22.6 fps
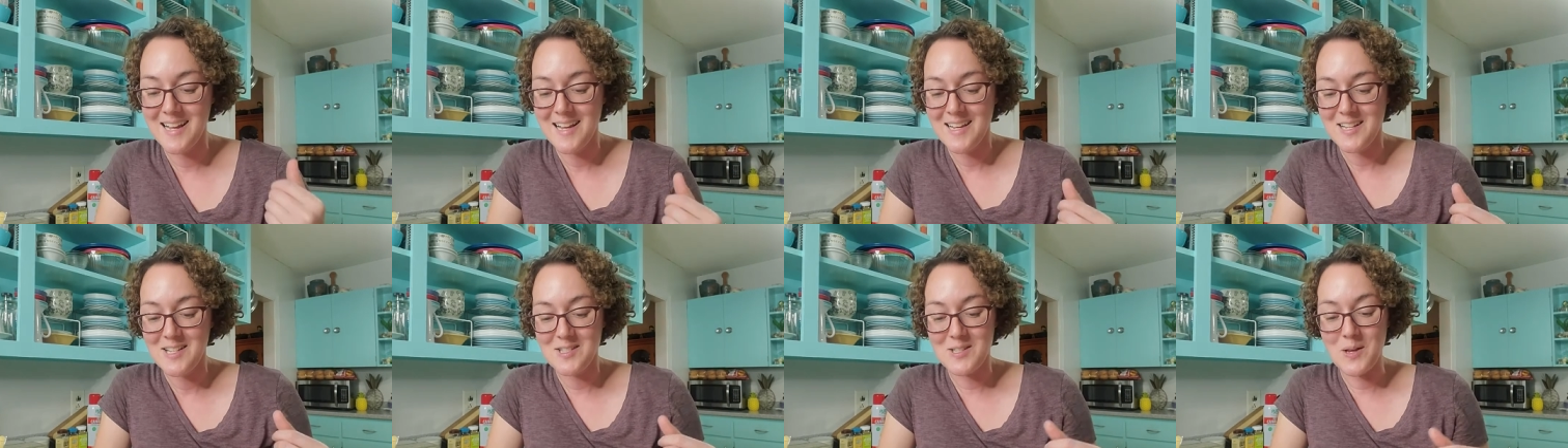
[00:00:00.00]

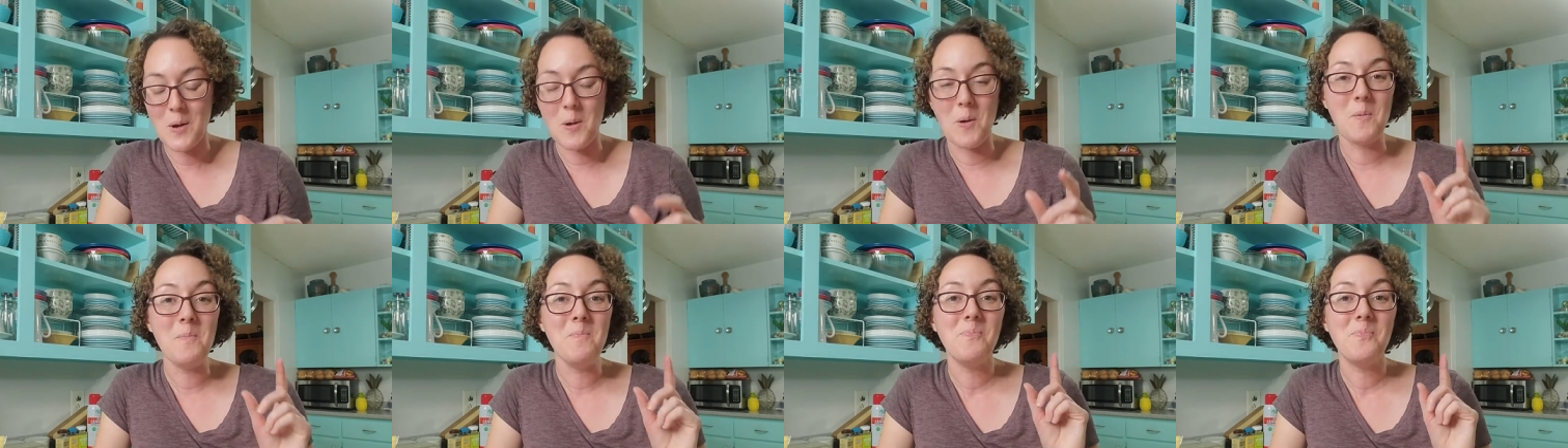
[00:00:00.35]

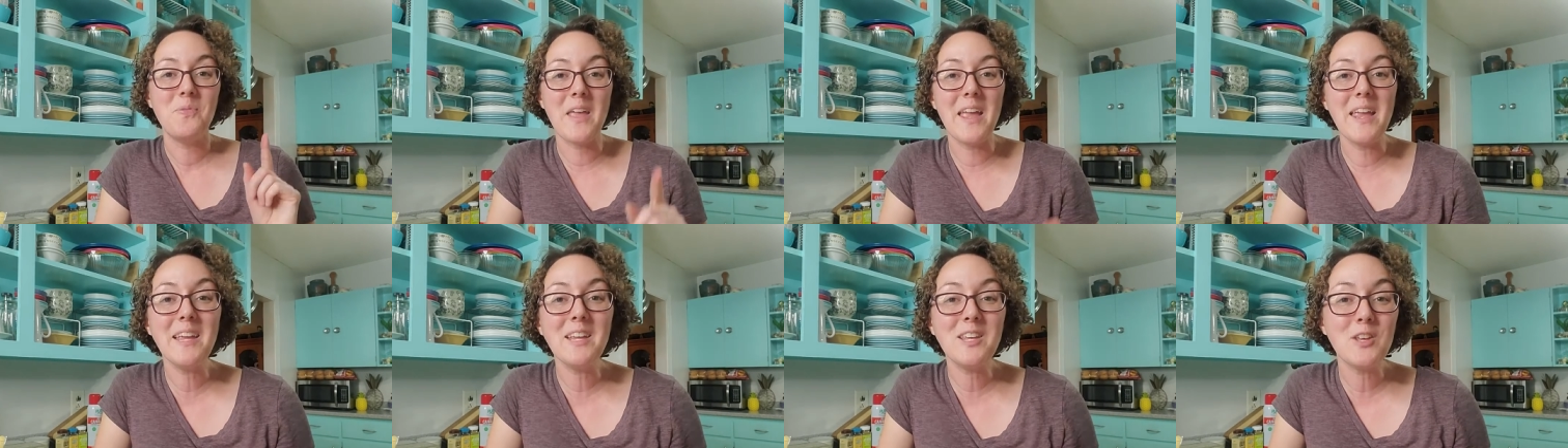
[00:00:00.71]
So
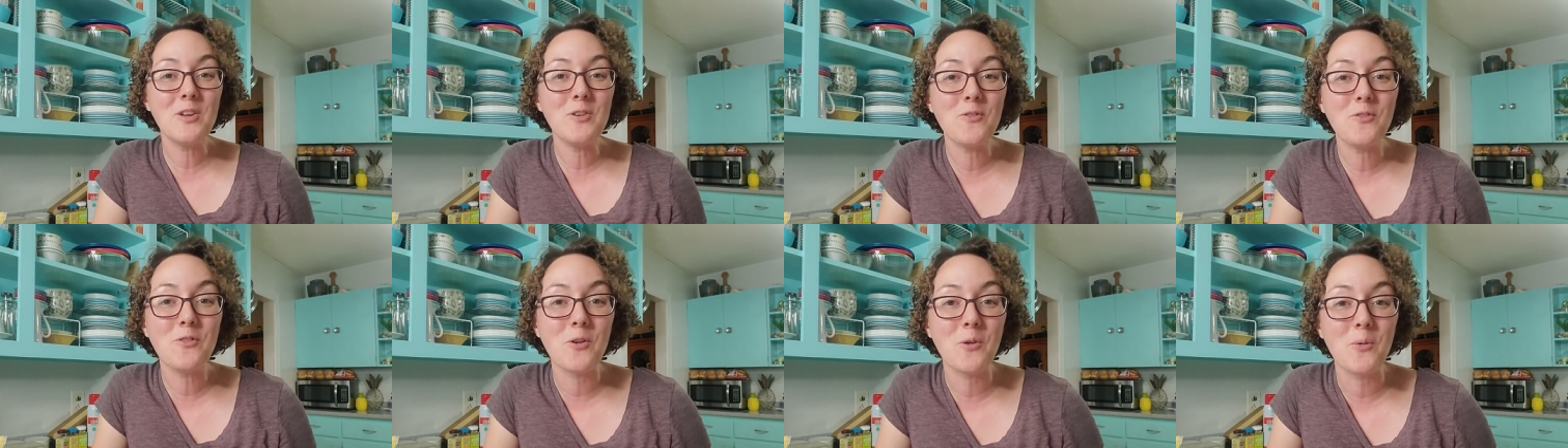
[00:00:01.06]
thank you
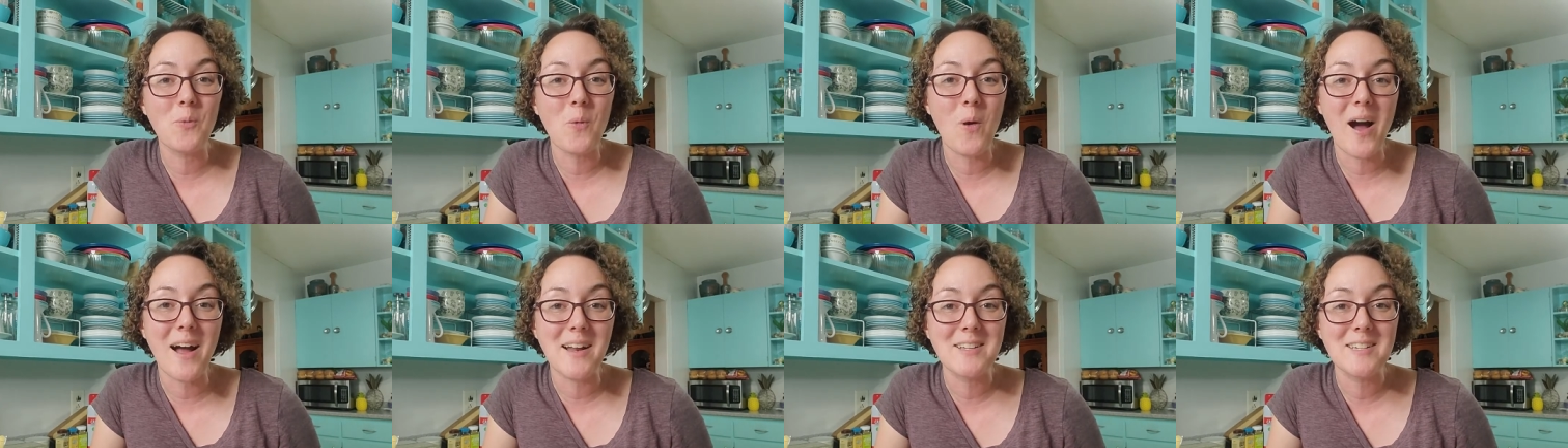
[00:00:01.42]
for
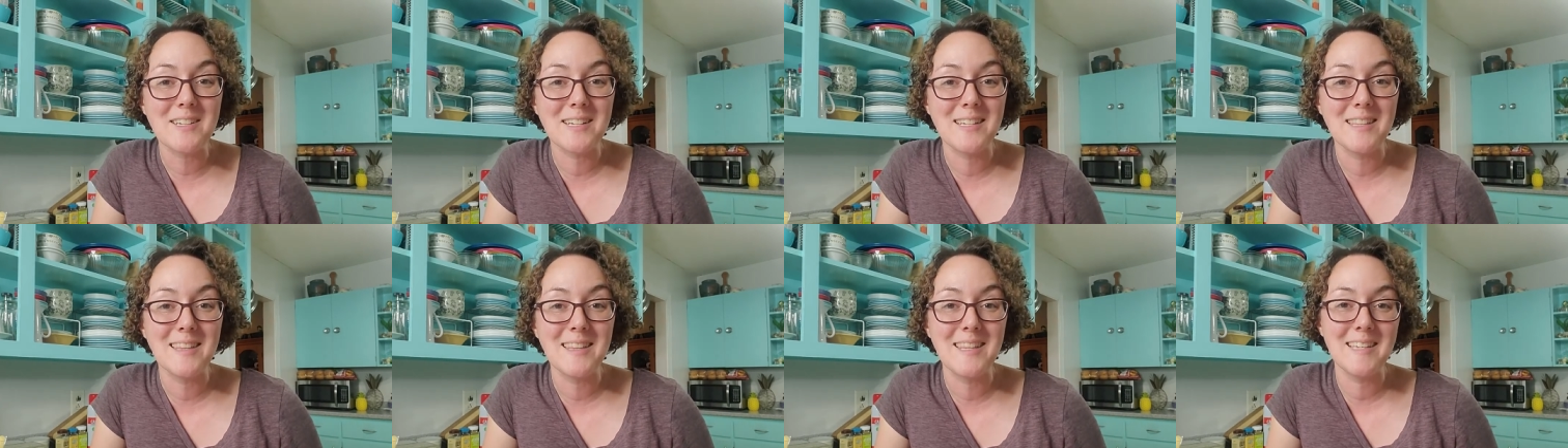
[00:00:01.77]

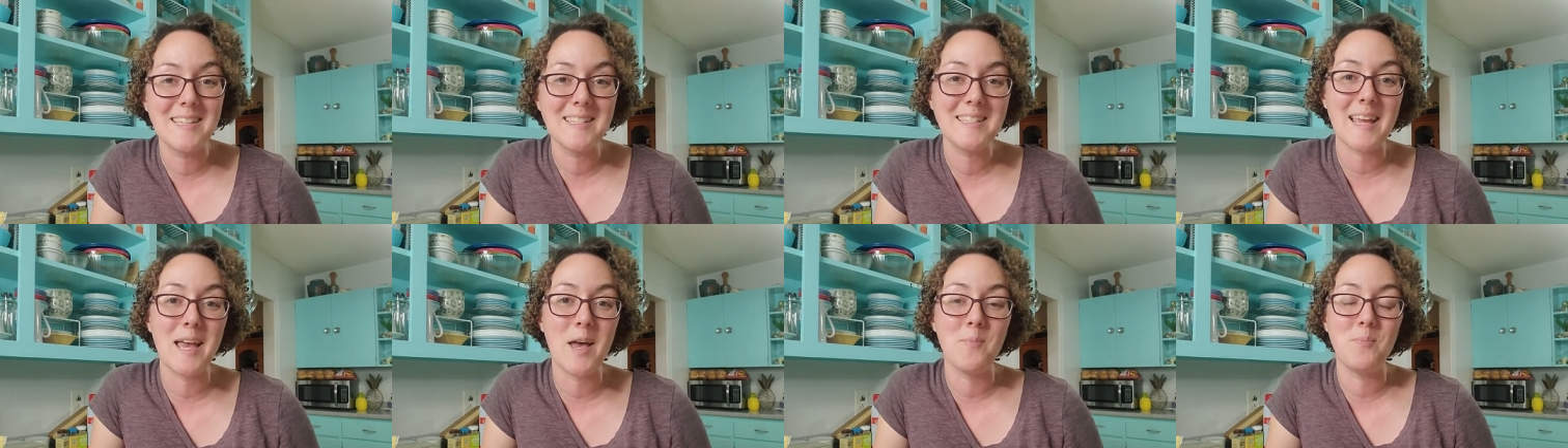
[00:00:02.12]
watching
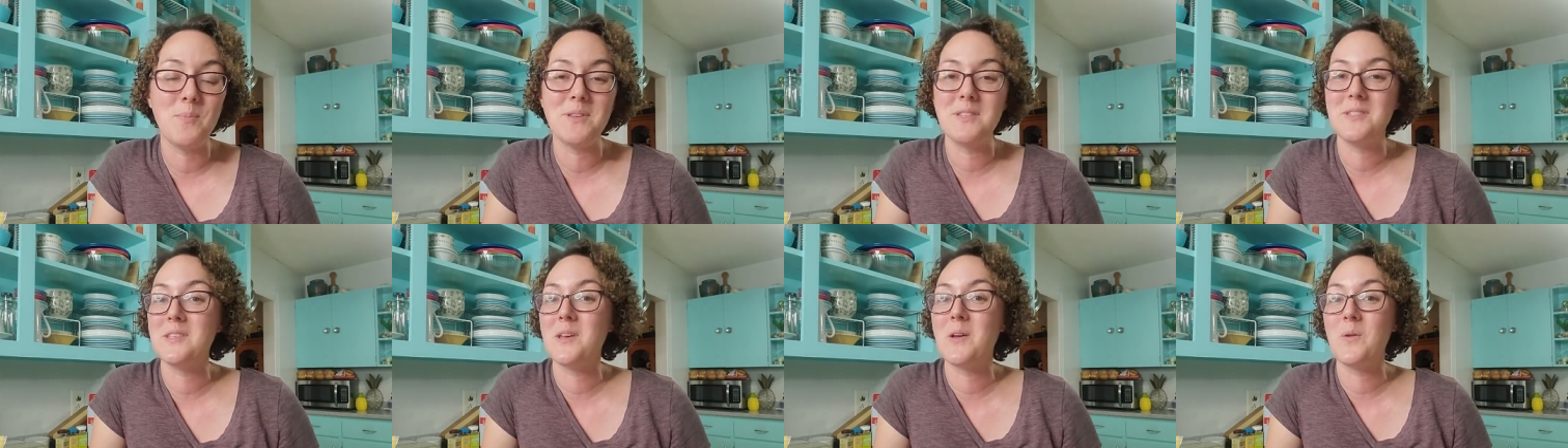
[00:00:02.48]
this
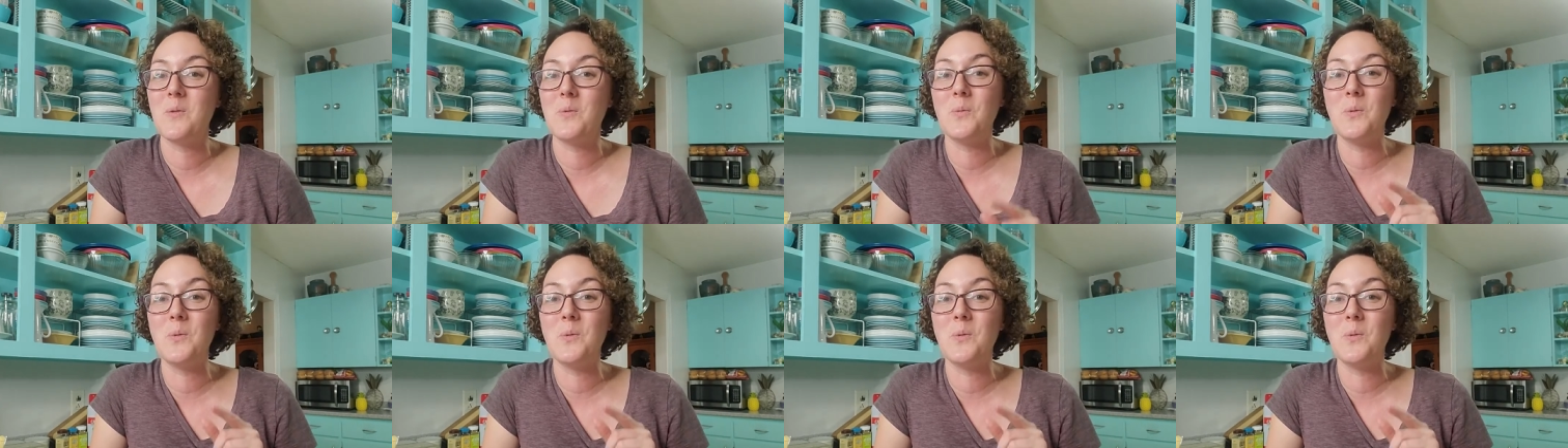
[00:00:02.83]
episode.